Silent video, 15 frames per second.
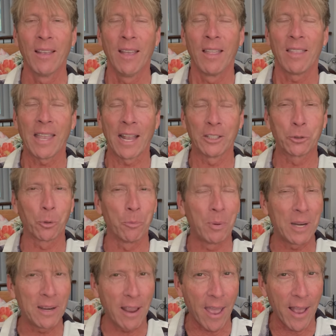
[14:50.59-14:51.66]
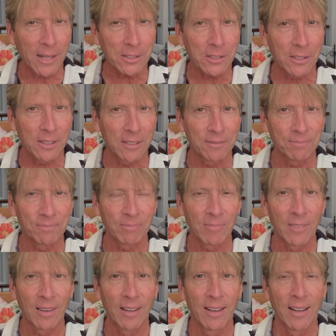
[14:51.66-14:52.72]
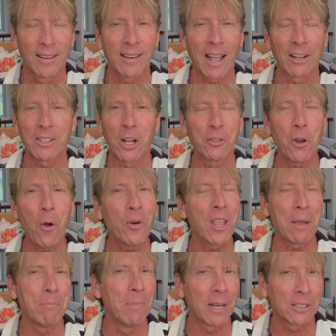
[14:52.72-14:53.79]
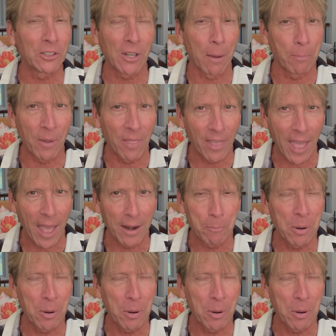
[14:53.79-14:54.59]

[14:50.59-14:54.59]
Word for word: The answer would be yes. Now, now, don't get mixed up in that.